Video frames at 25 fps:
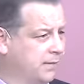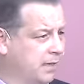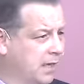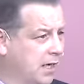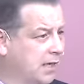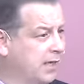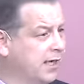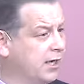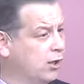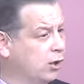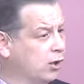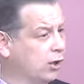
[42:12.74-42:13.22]

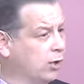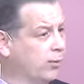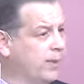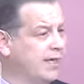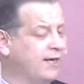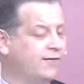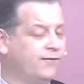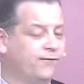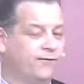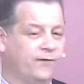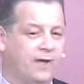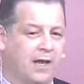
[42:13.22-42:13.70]
And he got a
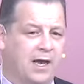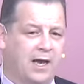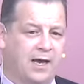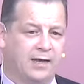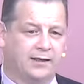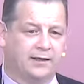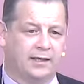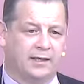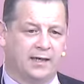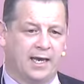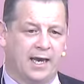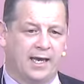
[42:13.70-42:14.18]
wee
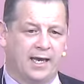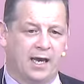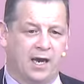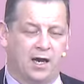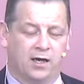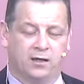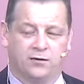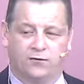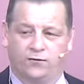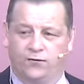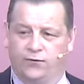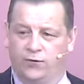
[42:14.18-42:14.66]
flat and I
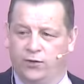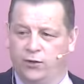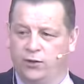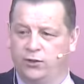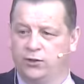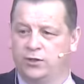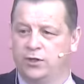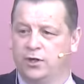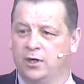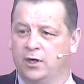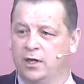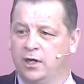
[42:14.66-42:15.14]
had
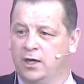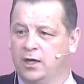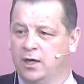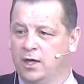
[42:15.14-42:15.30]
food.